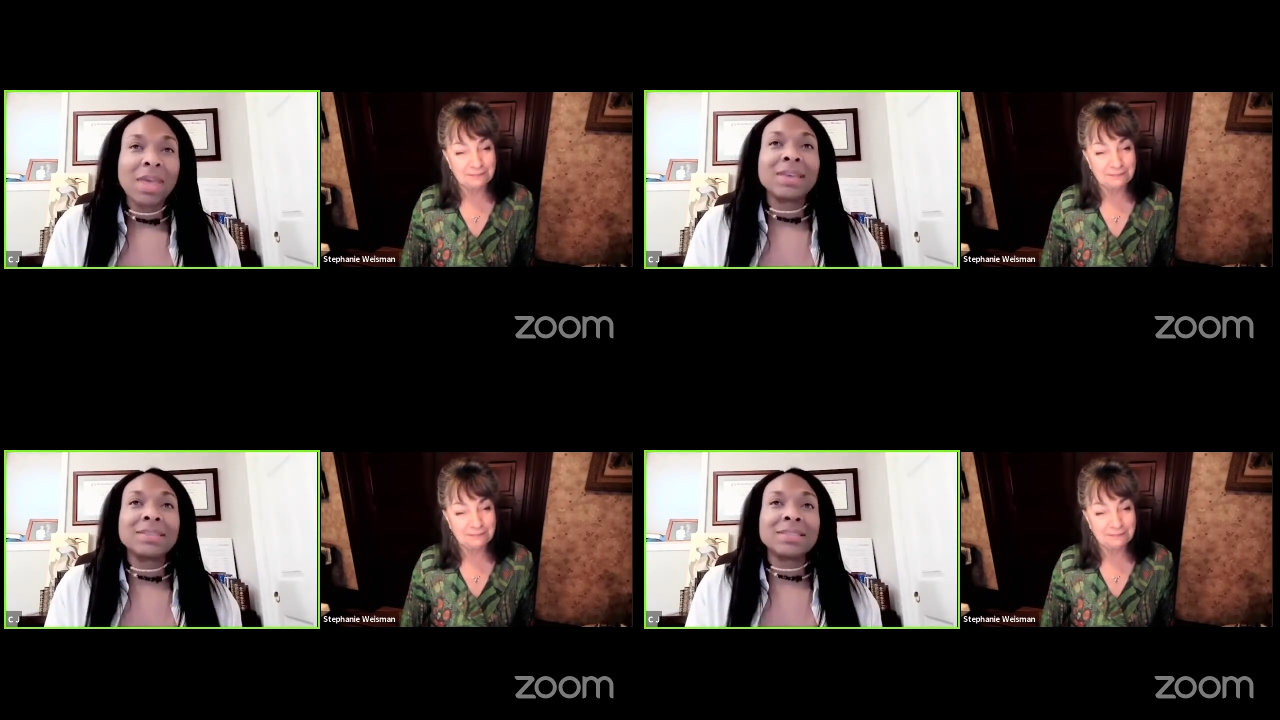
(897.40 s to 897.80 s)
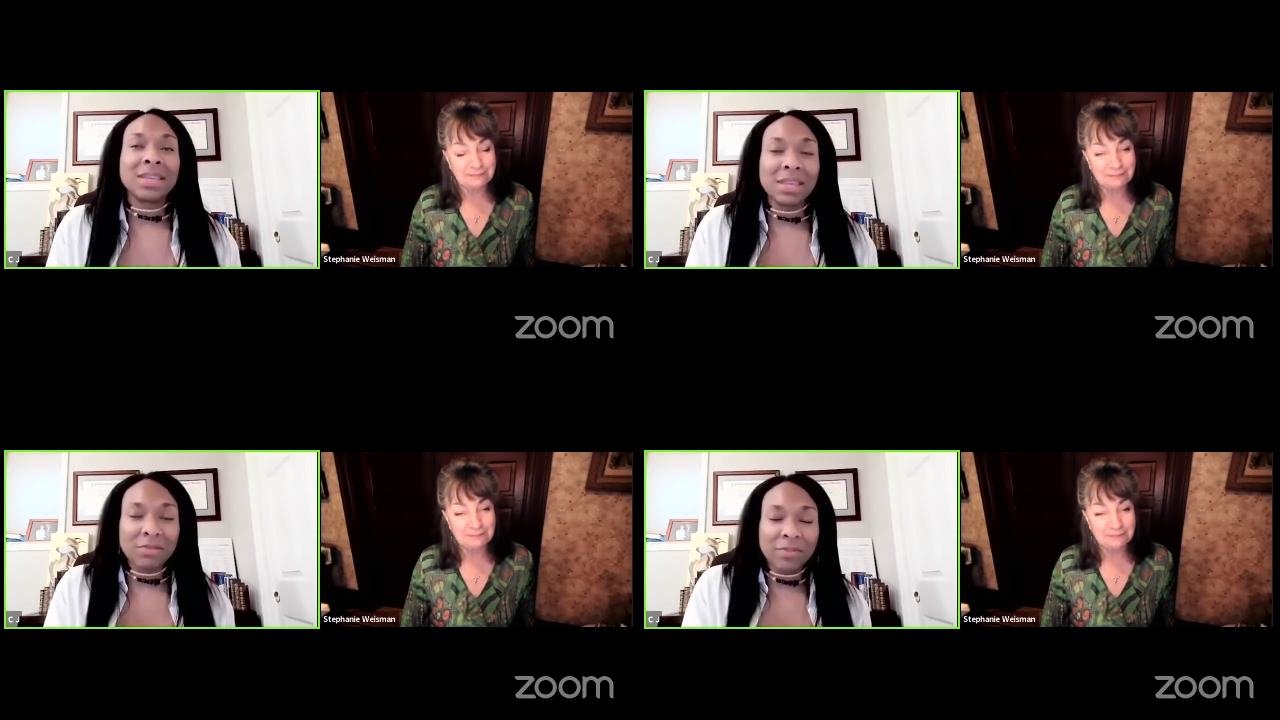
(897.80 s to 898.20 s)
Speaker 1: his
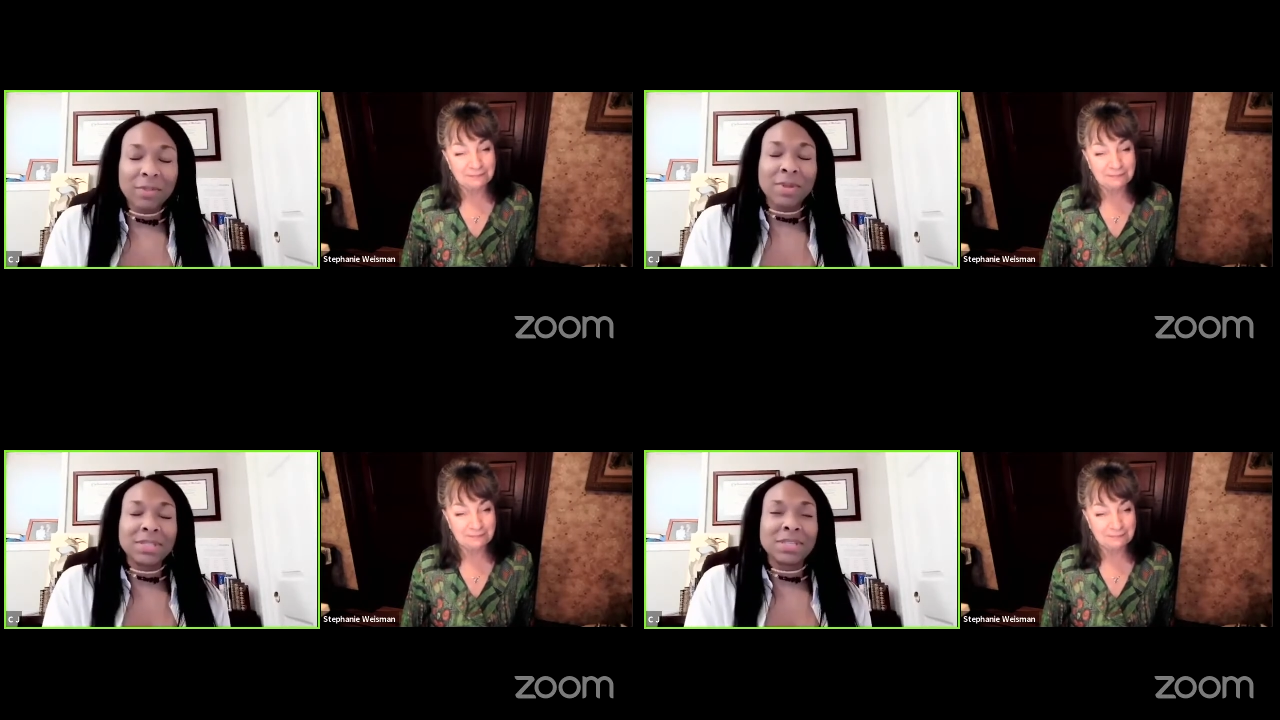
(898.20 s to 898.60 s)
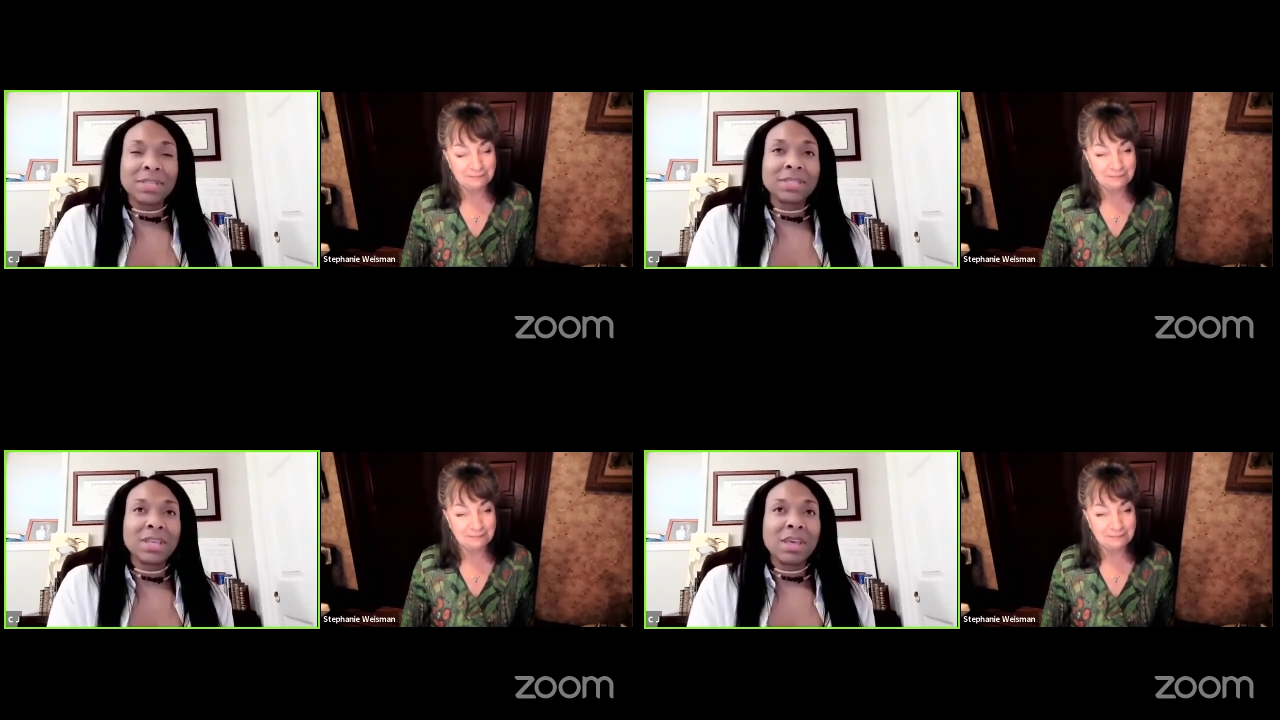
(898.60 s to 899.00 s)

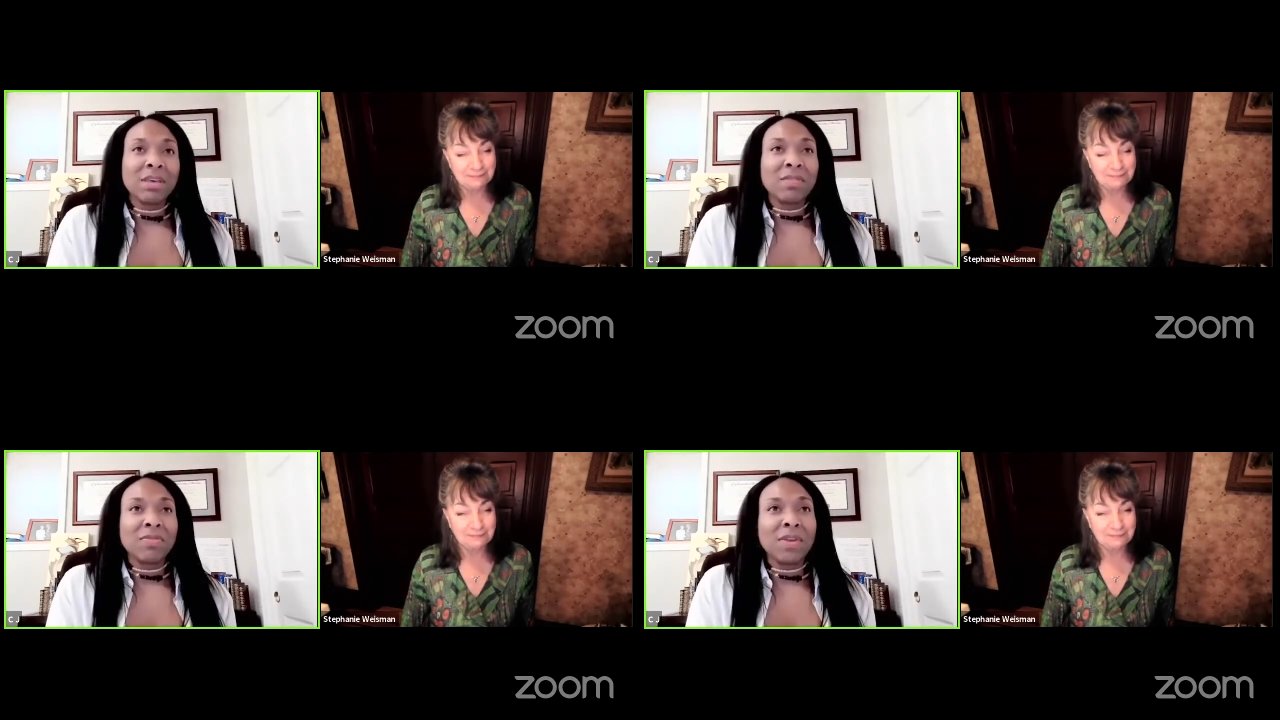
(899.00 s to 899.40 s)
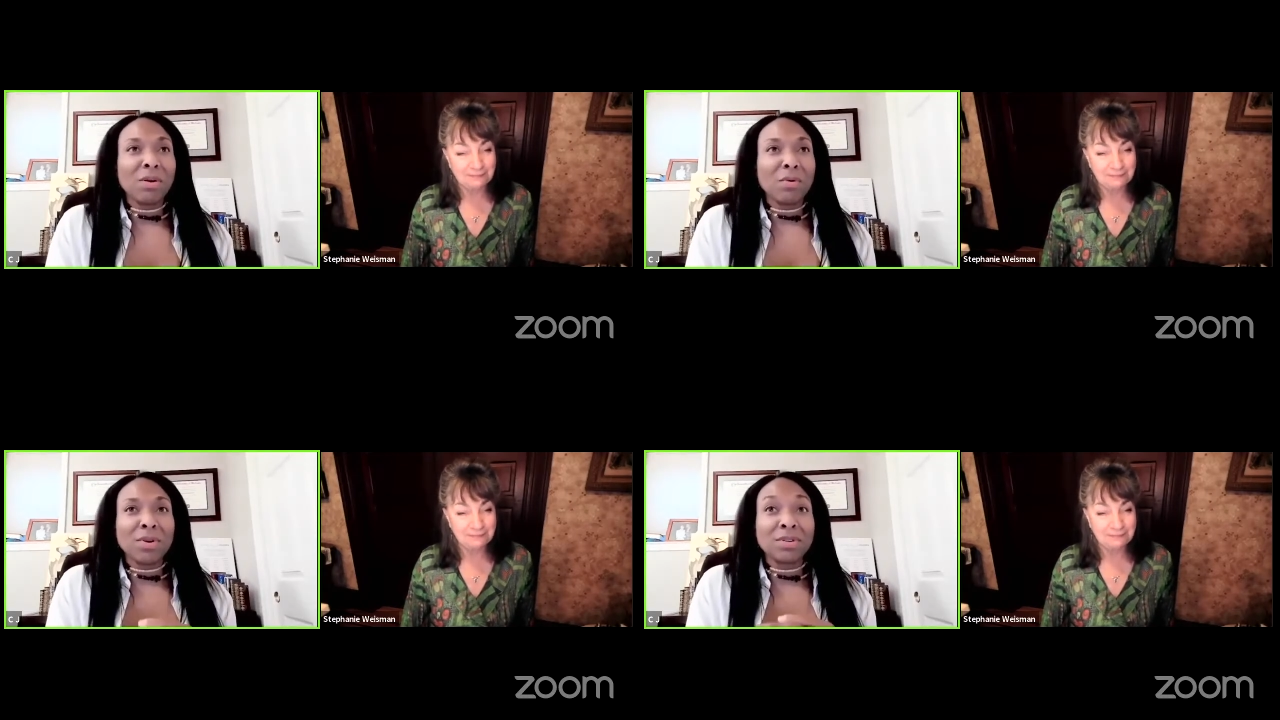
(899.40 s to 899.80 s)
influences.
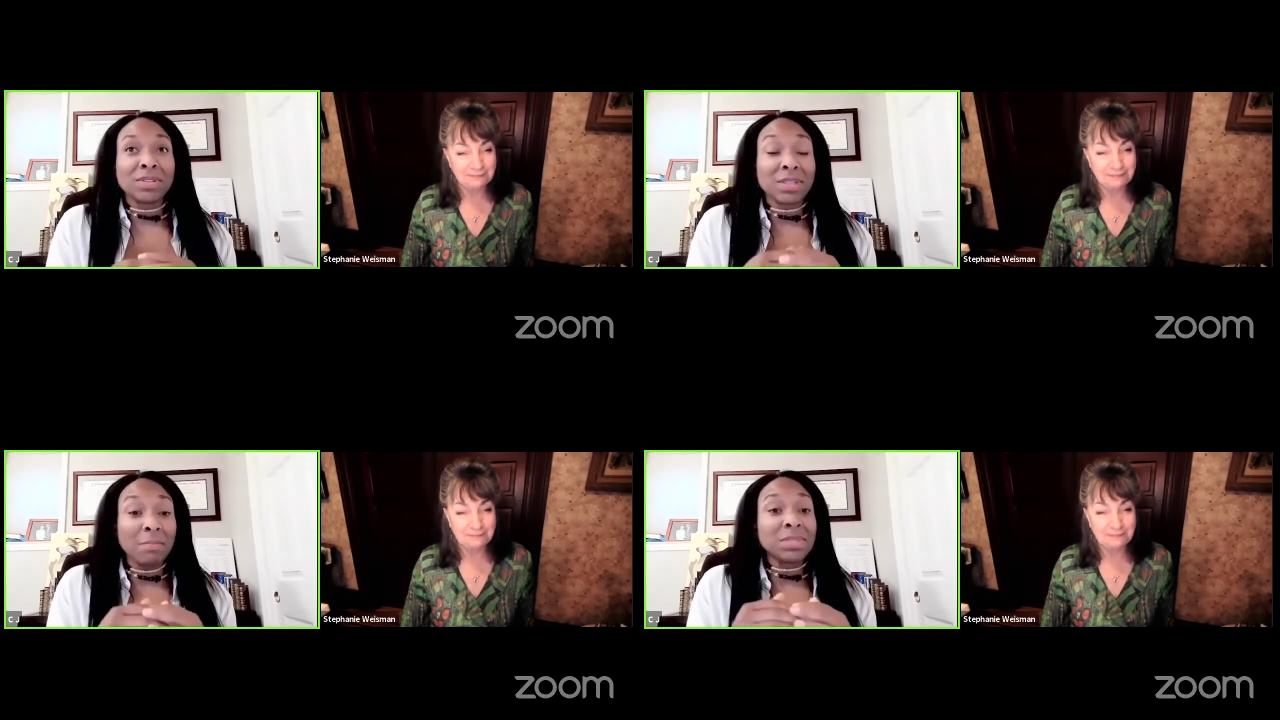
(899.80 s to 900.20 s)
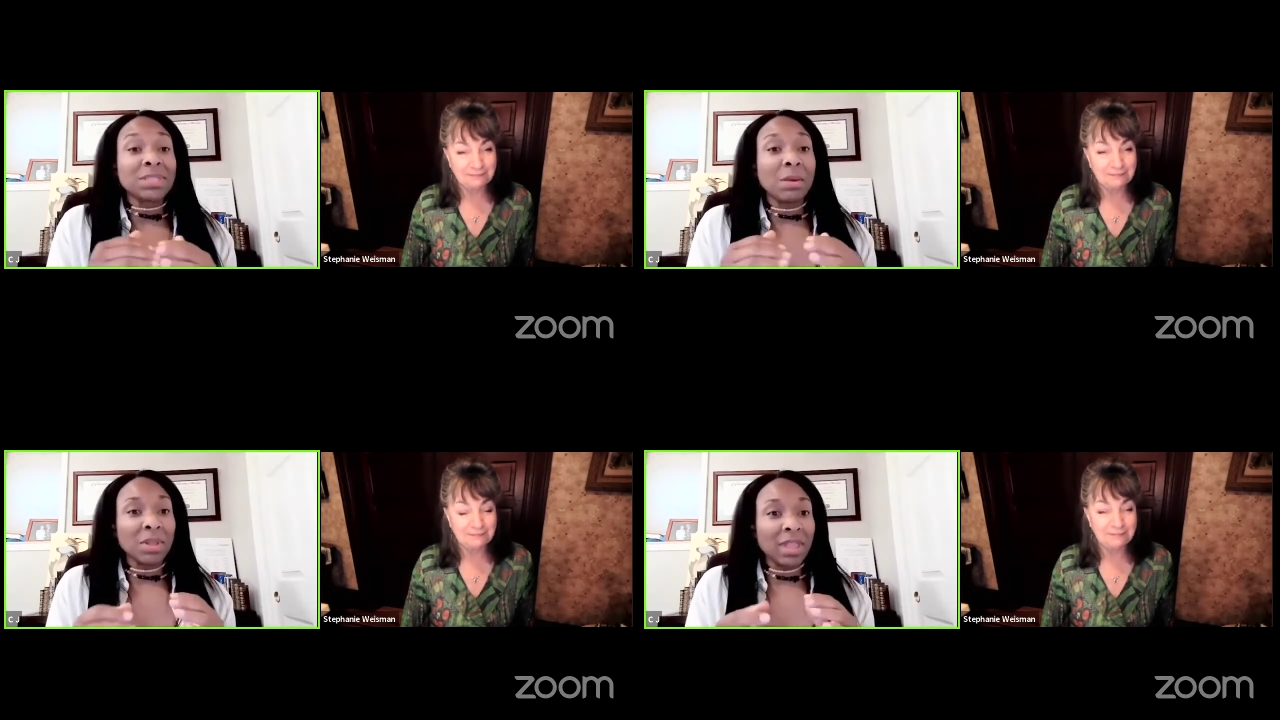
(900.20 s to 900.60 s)
There were some
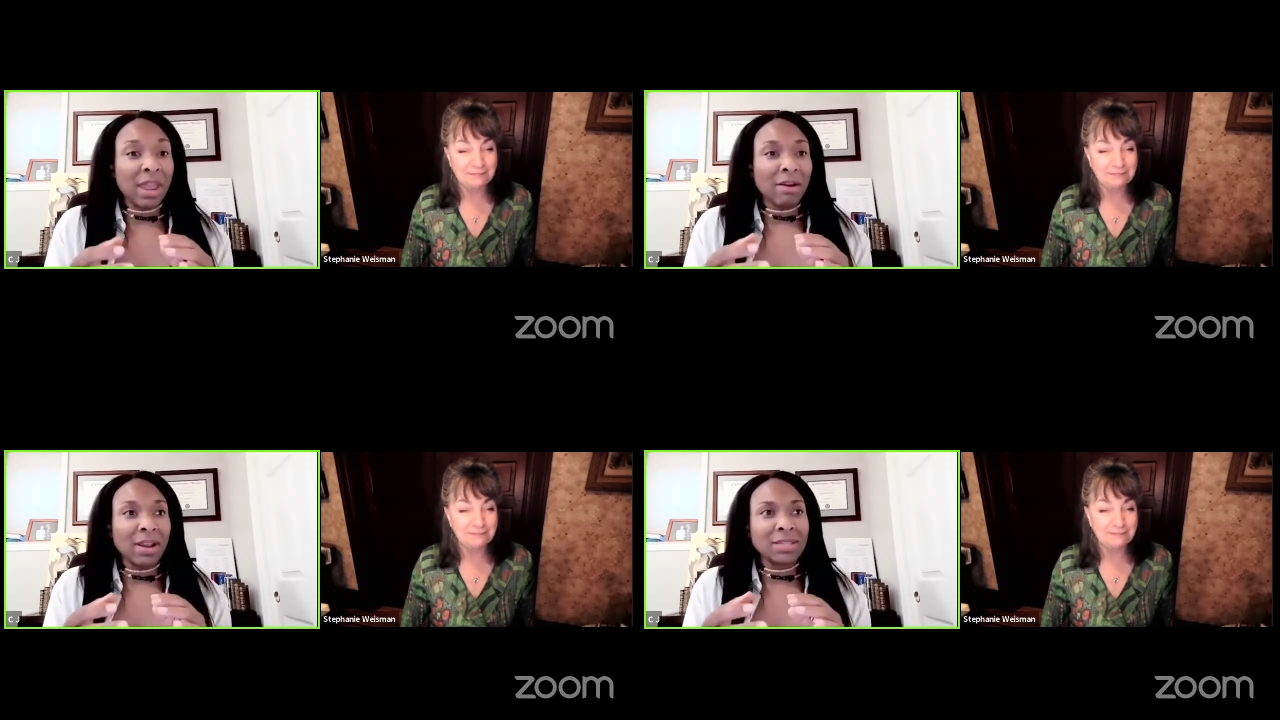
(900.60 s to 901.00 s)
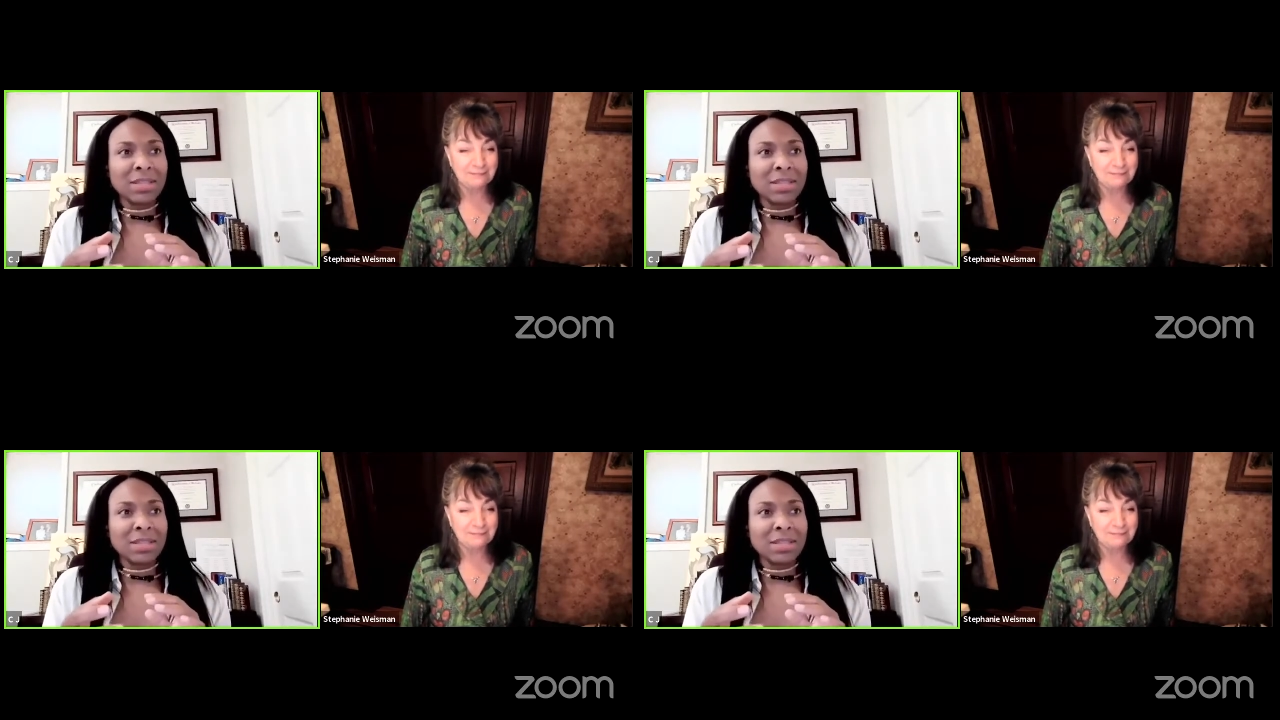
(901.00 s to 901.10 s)
similarities,